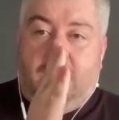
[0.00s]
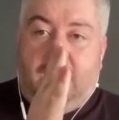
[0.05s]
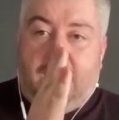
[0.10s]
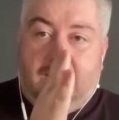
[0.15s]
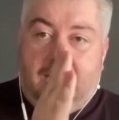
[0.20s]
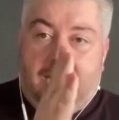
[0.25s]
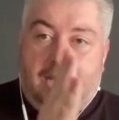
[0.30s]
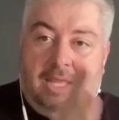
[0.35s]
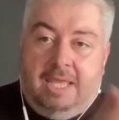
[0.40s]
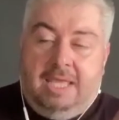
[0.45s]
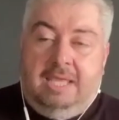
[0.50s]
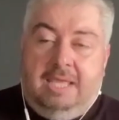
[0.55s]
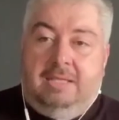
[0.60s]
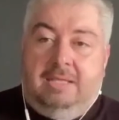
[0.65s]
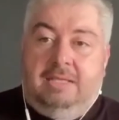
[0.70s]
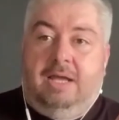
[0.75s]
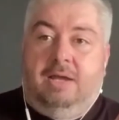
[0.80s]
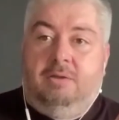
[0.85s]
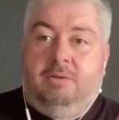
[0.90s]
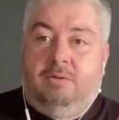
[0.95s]
laying
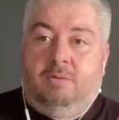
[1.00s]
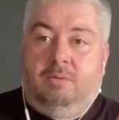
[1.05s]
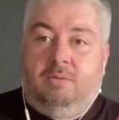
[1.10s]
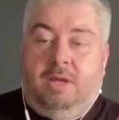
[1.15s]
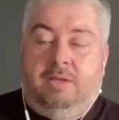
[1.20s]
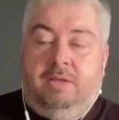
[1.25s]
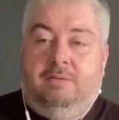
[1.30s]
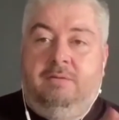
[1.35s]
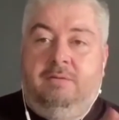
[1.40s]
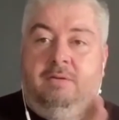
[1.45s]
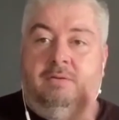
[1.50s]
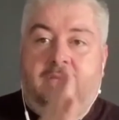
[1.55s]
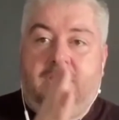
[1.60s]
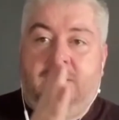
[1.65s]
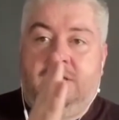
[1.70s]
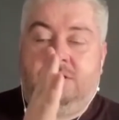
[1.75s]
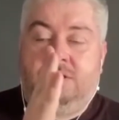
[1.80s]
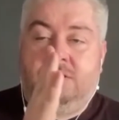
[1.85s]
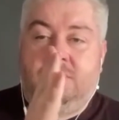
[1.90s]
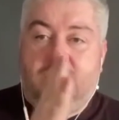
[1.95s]
down the right
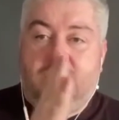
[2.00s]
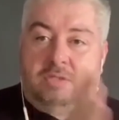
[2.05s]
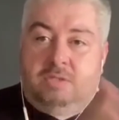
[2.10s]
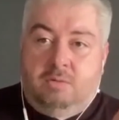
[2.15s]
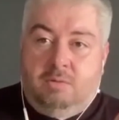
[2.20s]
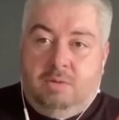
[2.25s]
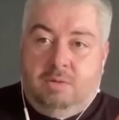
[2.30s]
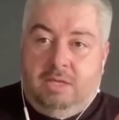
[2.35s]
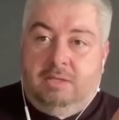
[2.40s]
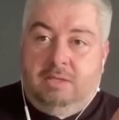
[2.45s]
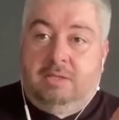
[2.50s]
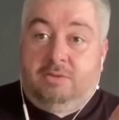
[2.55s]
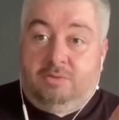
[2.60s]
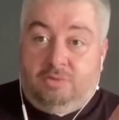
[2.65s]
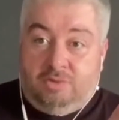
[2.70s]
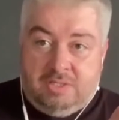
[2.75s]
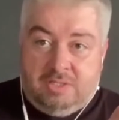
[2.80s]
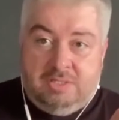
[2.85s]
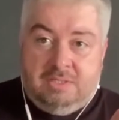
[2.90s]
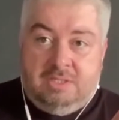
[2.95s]
foundations, doing the
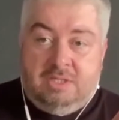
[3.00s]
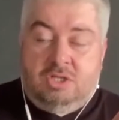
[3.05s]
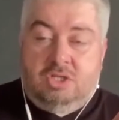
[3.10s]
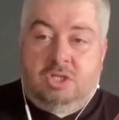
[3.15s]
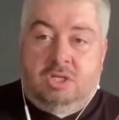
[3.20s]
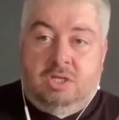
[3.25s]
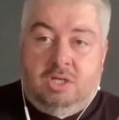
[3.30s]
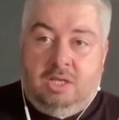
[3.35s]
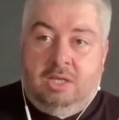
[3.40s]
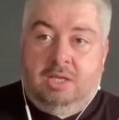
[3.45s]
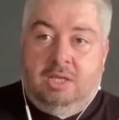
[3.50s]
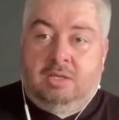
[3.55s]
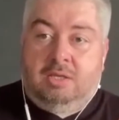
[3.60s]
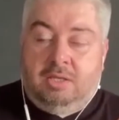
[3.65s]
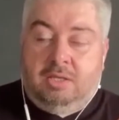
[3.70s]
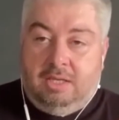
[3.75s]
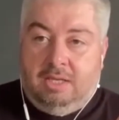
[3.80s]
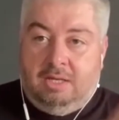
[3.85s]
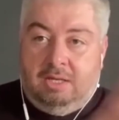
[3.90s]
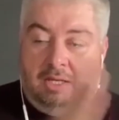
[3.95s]
transitioning
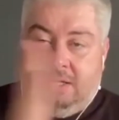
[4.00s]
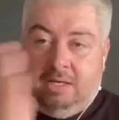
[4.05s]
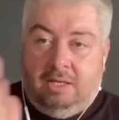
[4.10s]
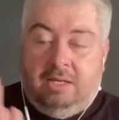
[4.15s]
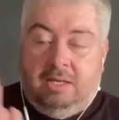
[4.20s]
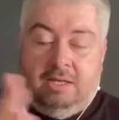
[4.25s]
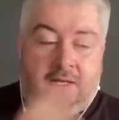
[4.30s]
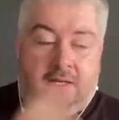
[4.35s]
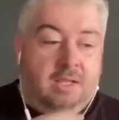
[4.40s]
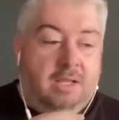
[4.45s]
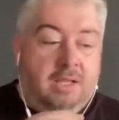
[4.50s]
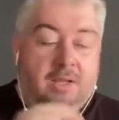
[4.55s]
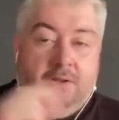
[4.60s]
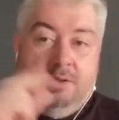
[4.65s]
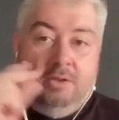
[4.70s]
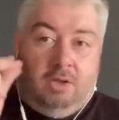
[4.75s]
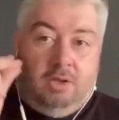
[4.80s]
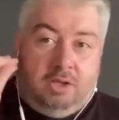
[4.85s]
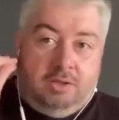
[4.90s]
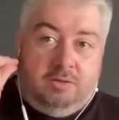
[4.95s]
in
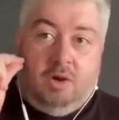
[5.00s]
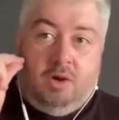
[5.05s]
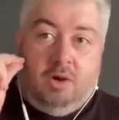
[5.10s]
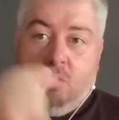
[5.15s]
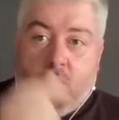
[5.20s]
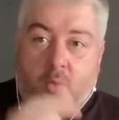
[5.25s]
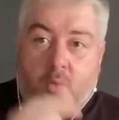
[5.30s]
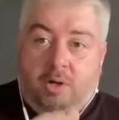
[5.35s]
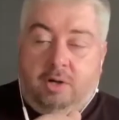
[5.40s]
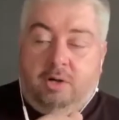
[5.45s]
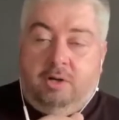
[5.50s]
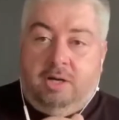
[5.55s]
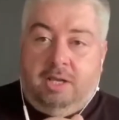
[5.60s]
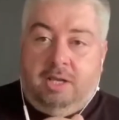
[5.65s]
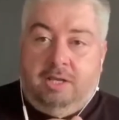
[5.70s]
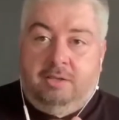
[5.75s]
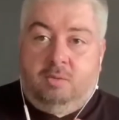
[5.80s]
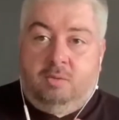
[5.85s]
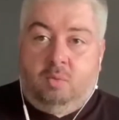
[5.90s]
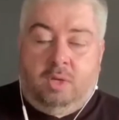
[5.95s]
not
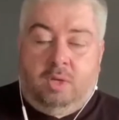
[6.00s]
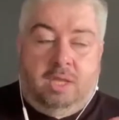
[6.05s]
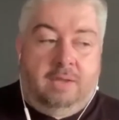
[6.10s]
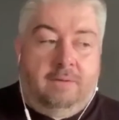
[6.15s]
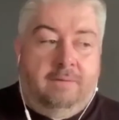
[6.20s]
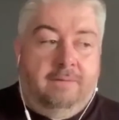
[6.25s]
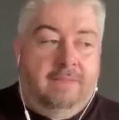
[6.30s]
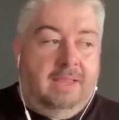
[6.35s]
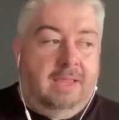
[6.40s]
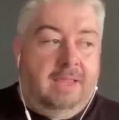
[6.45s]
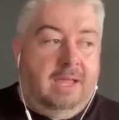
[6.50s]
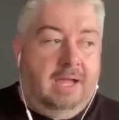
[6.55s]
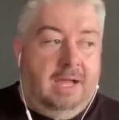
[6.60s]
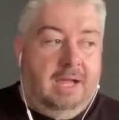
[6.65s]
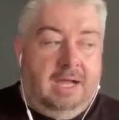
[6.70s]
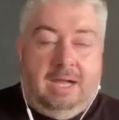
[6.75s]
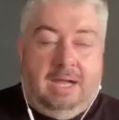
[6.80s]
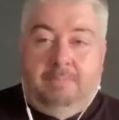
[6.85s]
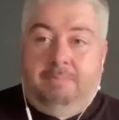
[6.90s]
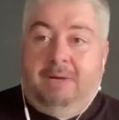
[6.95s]
overnight way,
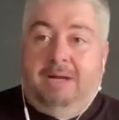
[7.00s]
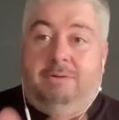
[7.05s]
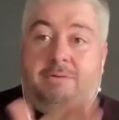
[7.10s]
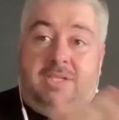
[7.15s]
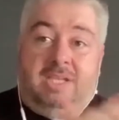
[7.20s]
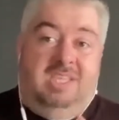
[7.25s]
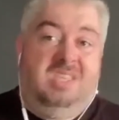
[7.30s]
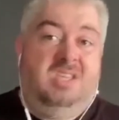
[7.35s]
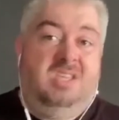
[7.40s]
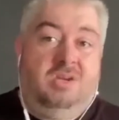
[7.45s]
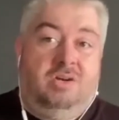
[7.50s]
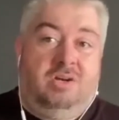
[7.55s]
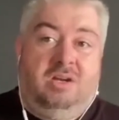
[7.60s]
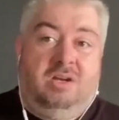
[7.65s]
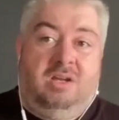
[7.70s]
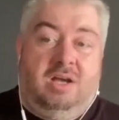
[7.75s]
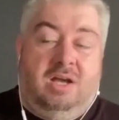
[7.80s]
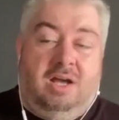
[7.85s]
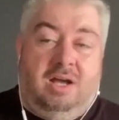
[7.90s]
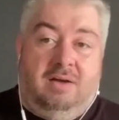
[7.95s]
about a year and
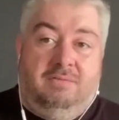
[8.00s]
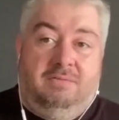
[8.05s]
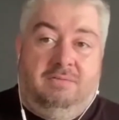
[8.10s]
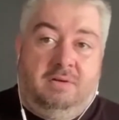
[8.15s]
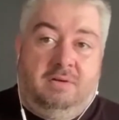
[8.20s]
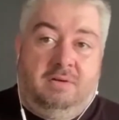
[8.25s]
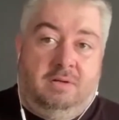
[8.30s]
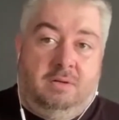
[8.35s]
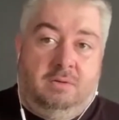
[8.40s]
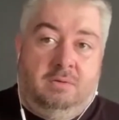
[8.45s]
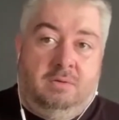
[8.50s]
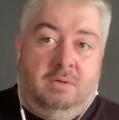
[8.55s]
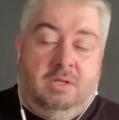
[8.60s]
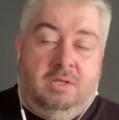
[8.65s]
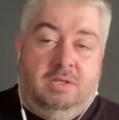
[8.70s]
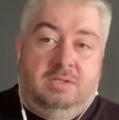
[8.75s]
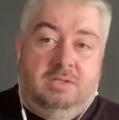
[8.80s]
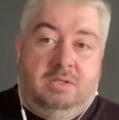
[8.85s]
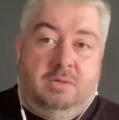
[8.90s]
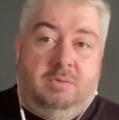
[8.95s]
a half ago.
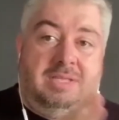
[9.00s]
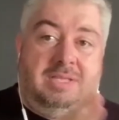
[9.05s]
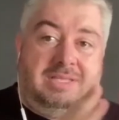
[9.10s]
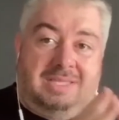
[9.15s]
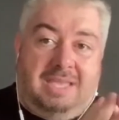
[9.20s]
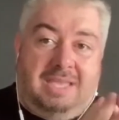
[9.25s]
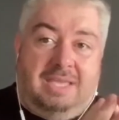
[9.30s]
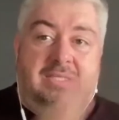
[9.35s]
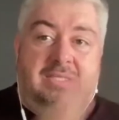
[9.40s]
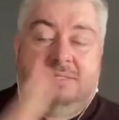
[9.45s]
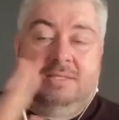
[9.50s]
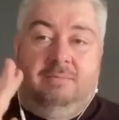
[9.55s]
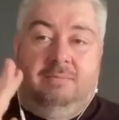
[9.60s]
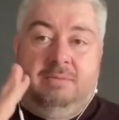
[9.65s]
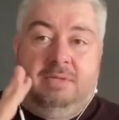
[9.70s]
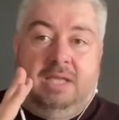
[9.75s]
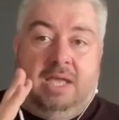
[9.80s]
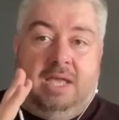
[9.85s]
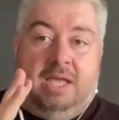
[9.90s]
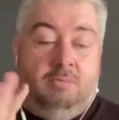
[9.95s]
So it takes some
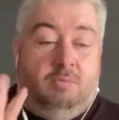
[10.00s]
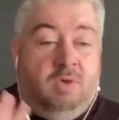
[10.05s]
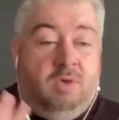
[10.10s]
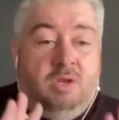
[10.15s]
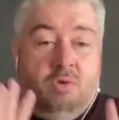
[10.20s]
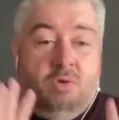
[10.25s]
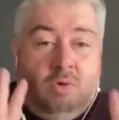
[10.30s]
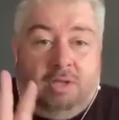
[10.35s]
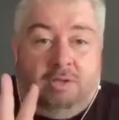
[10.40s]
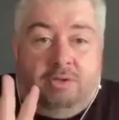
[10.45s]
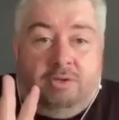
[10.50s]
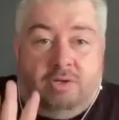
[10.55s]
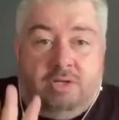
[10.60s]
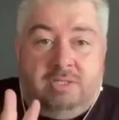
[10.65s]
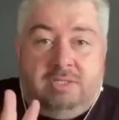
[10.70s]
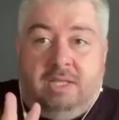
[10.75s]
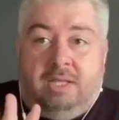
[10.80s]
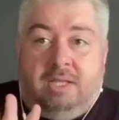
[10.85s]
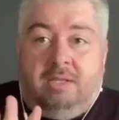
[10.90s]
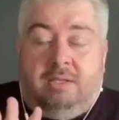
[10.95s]
time. When you
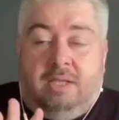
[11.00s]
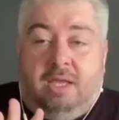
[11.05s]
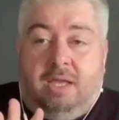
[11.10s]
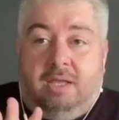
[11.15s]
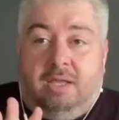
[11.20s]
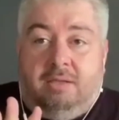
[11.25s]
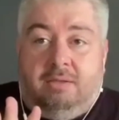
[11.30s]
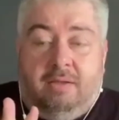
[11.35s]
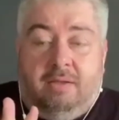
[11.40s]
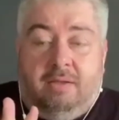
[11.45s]
understand that,